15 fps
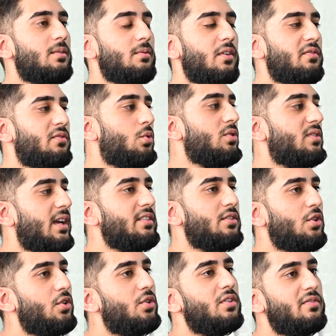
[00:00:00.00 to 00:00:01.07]
Of course, it has a
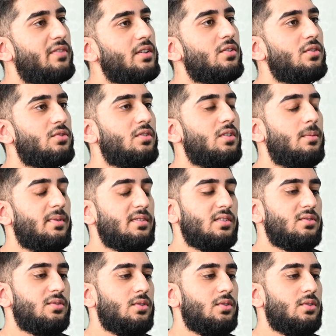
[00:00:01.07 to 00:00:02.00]
knock-on effect on Sunna Musk as well.